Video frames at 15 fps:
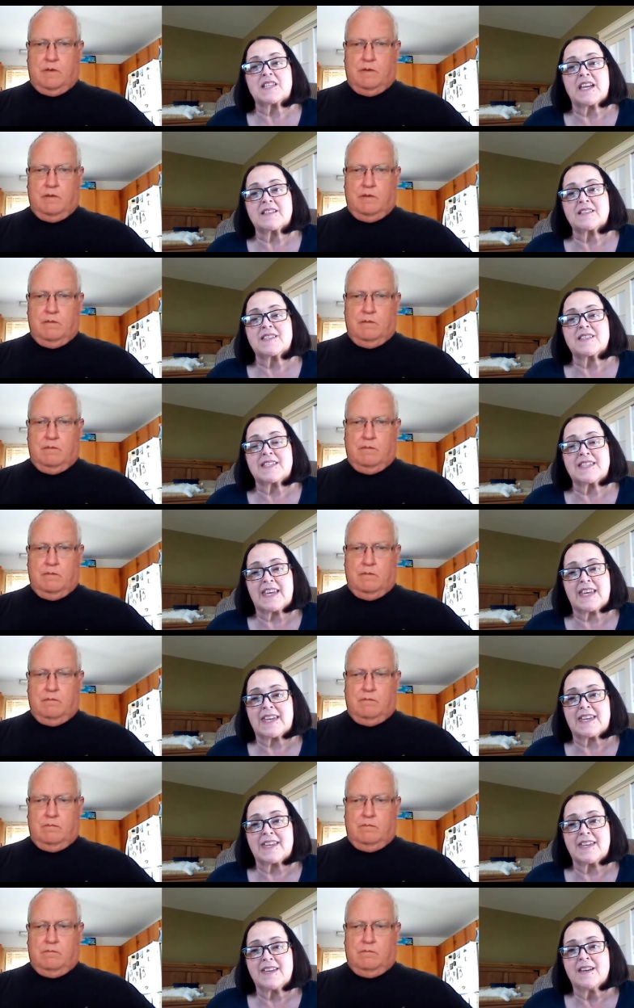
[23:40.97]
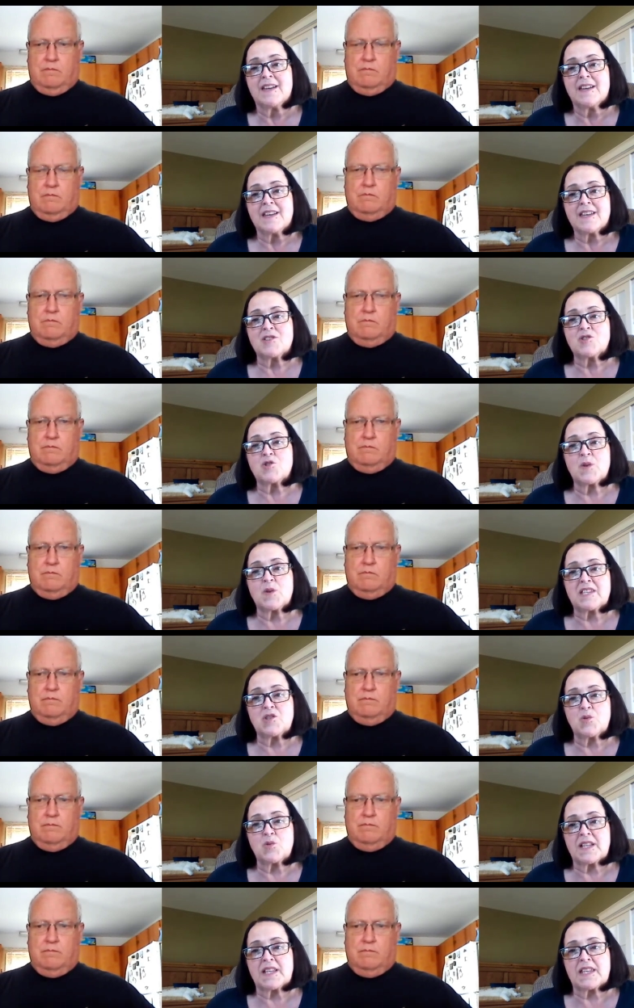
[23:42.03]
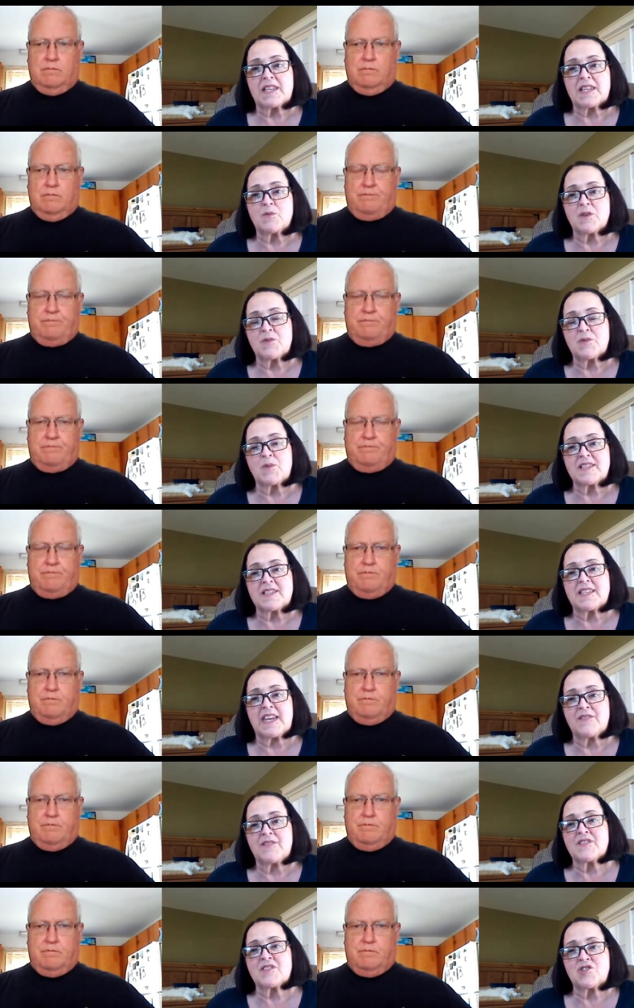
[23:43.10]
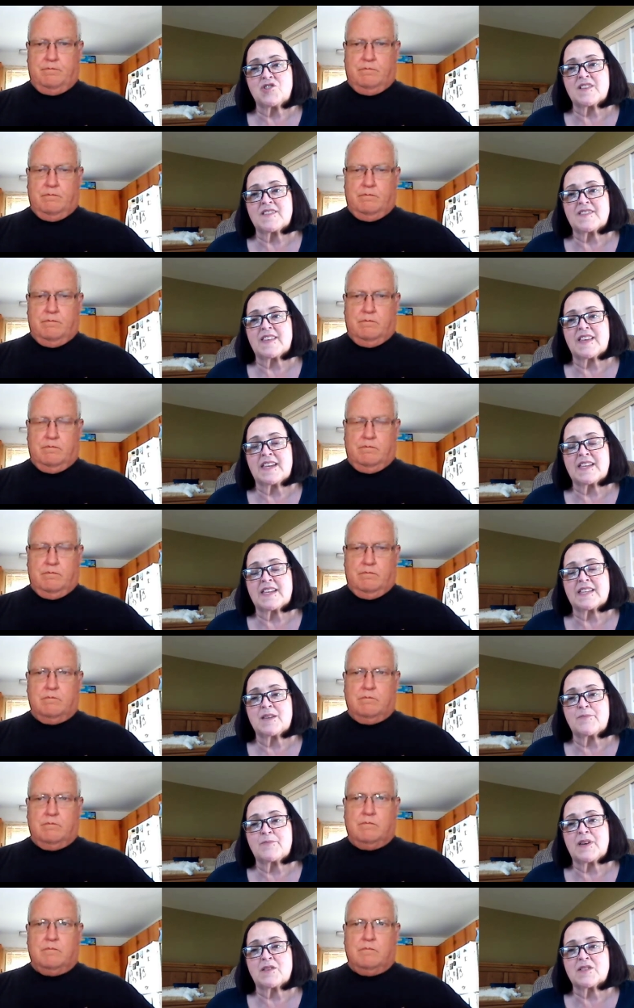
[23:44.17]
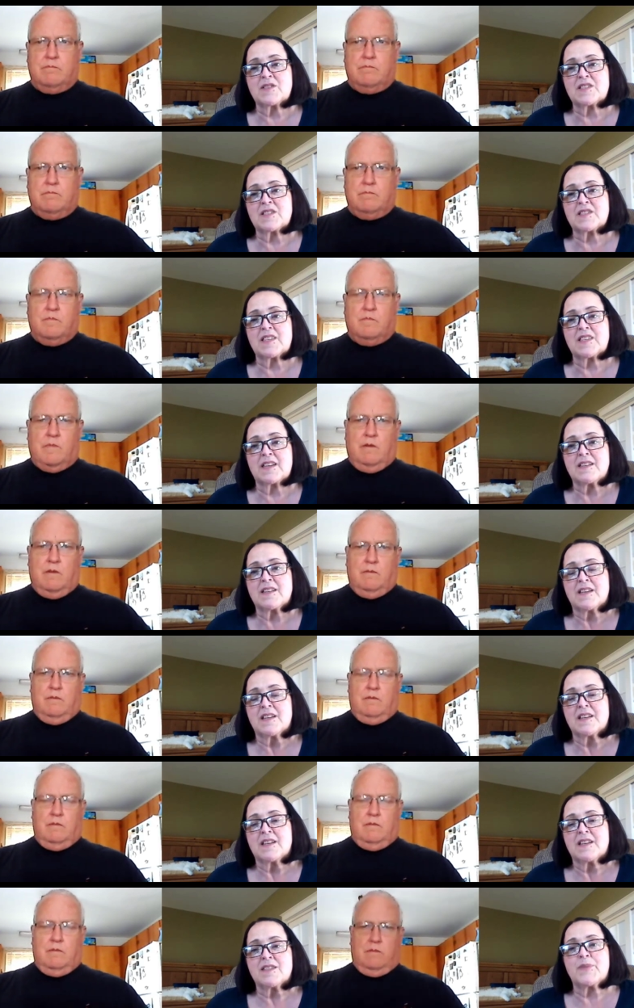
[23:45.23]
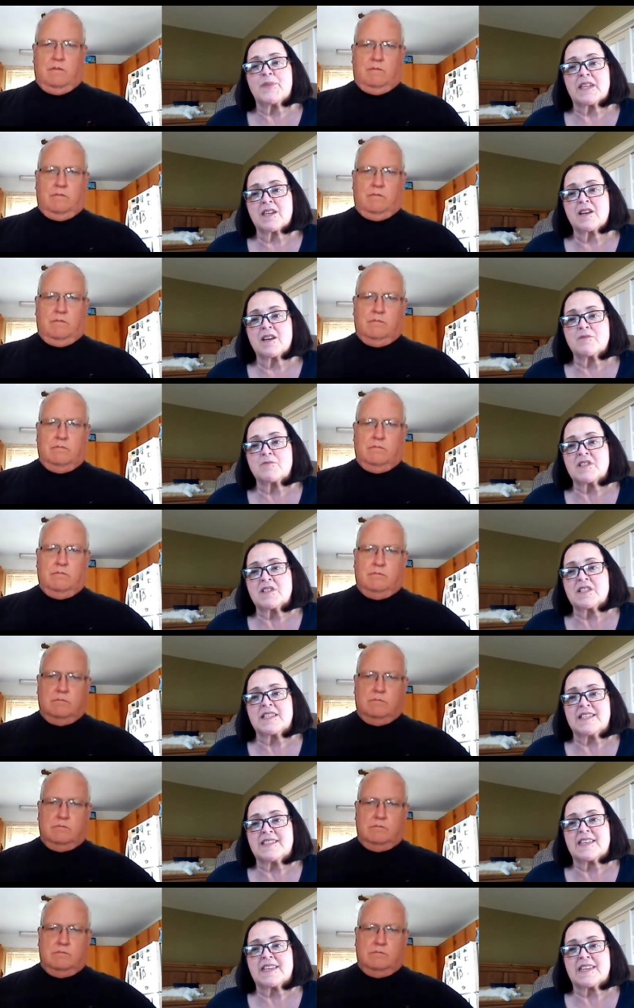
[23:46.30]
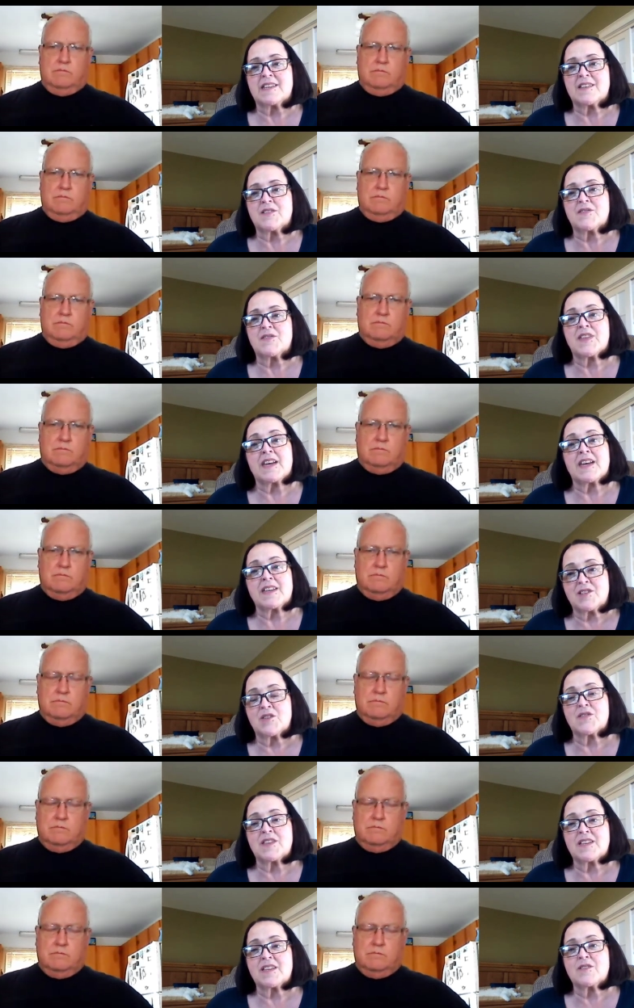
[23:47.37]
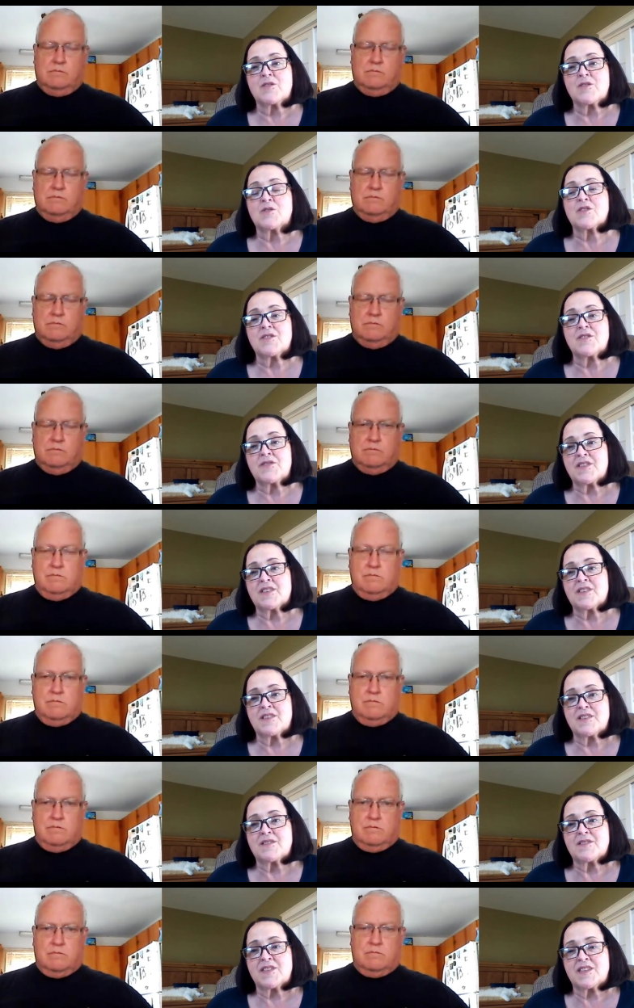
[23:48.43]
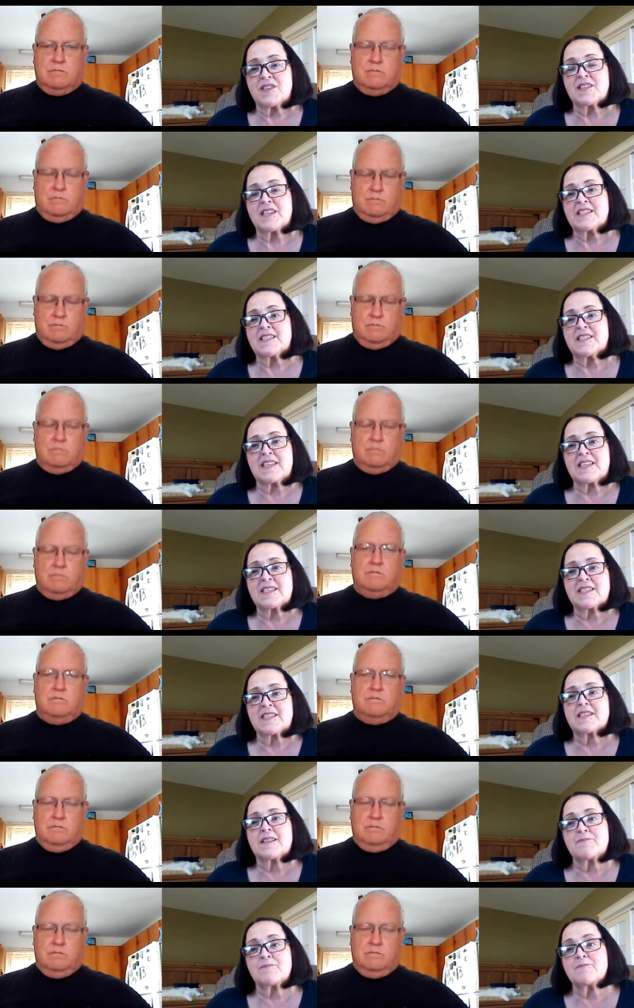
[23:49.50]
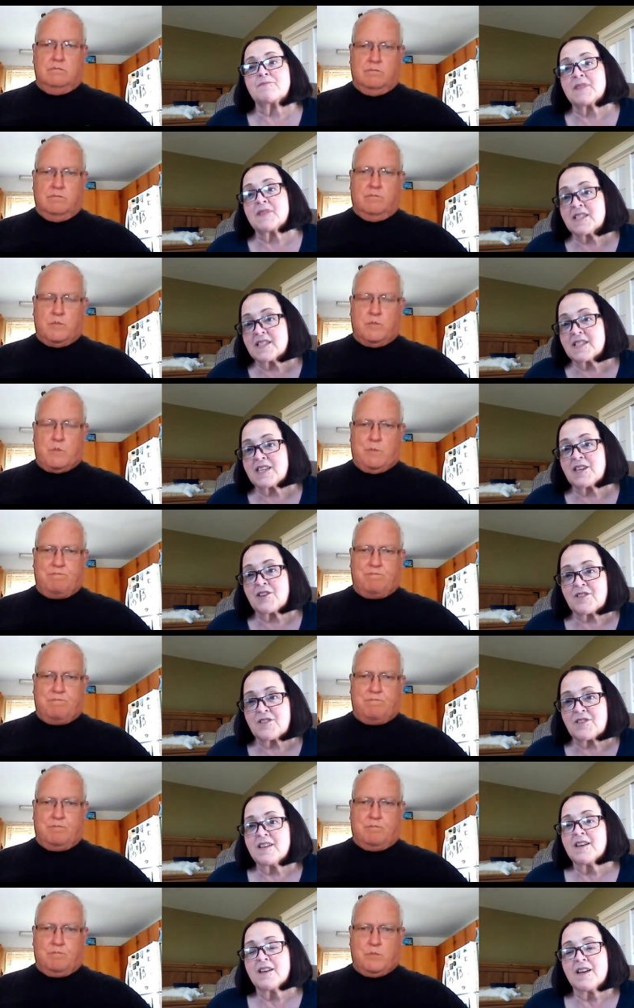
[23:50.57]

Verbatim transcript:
Speaker 1: now today in 2020, with what Dave has just said about uh, the Pentagon releasing that you know they or the the United States military